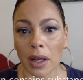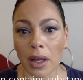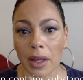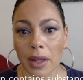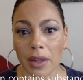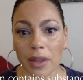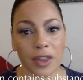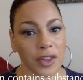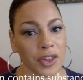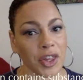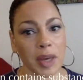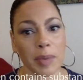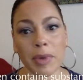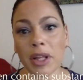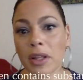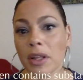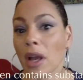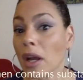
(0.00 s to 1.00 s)
The
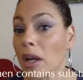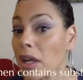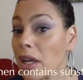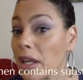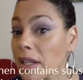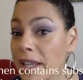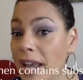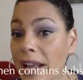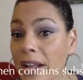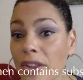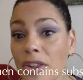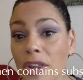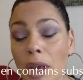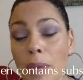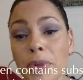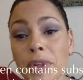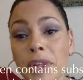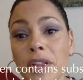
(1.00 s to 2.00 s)
semen contains
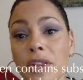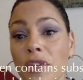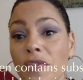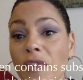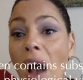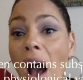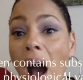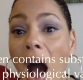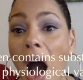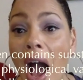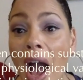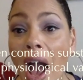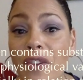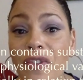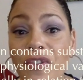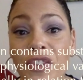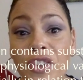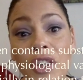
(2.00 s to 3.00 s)
substance of
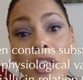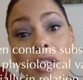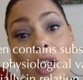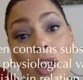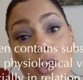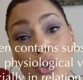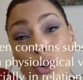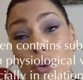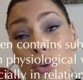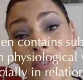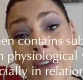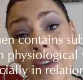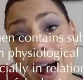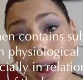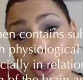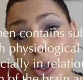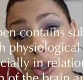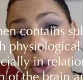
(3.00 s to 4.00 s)
high physiological
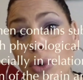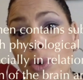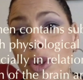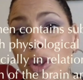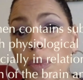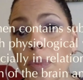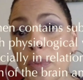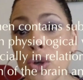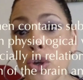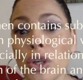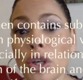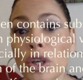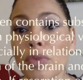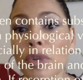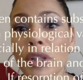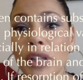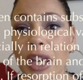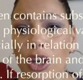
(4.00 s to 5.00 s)
value, especially in
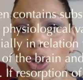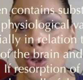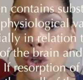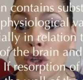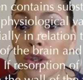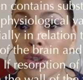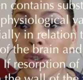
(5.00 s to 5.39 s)
relation to